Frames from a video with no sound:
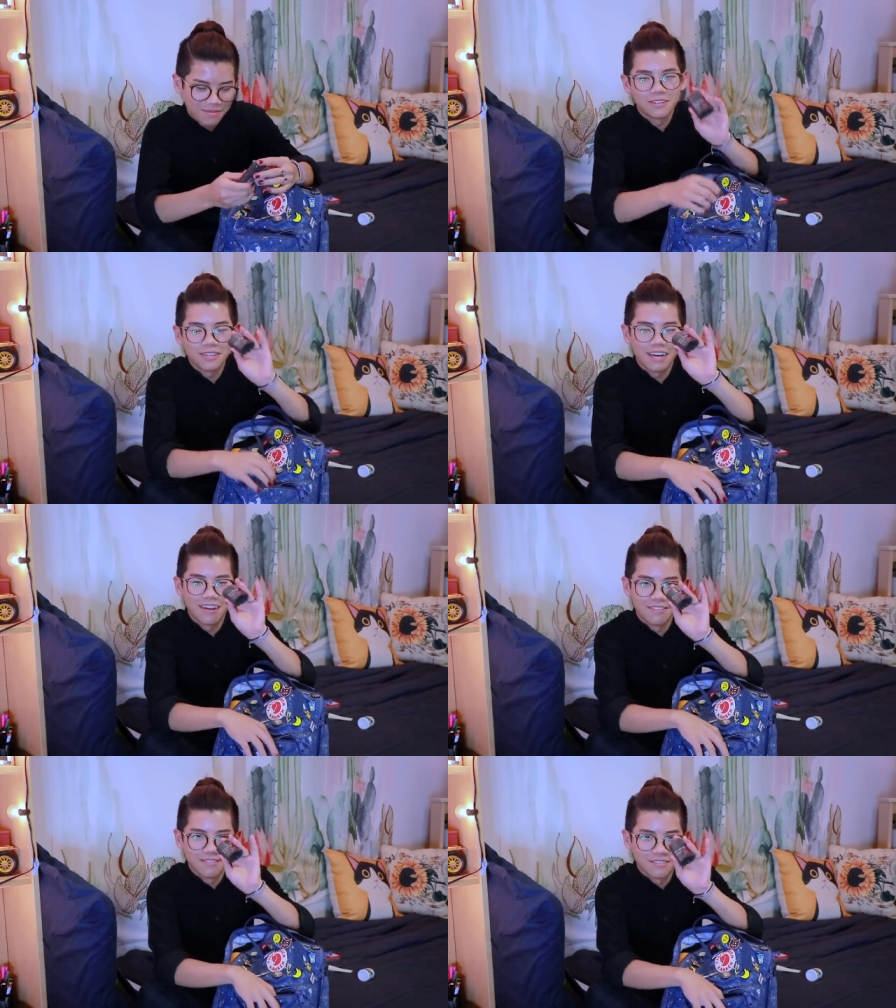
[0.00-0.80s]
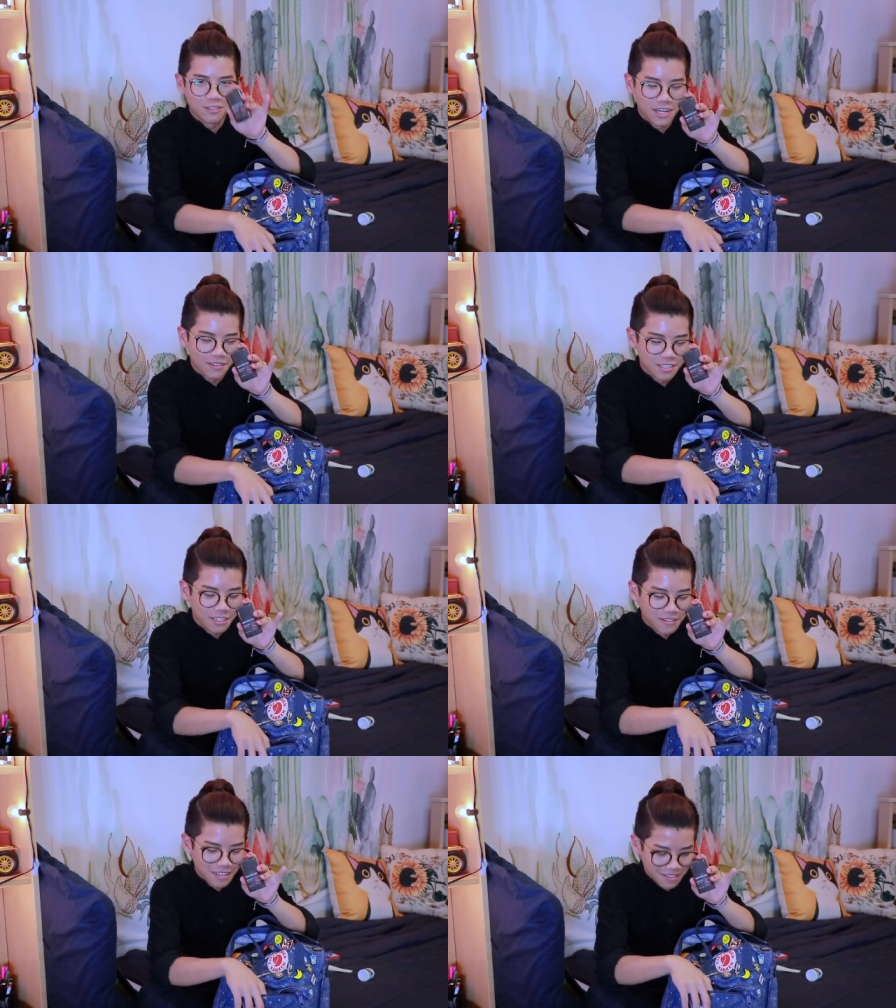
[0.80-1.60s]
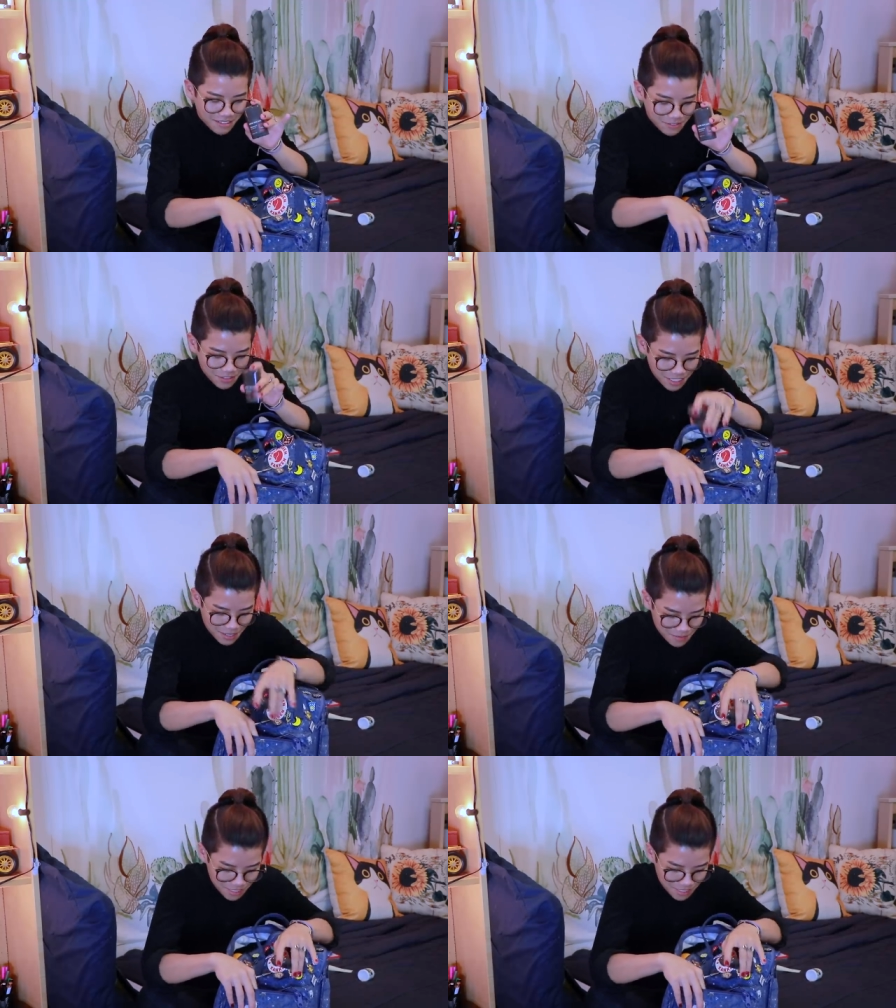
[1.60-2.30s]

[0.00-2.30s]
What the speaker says: I also have travel deodorant for the same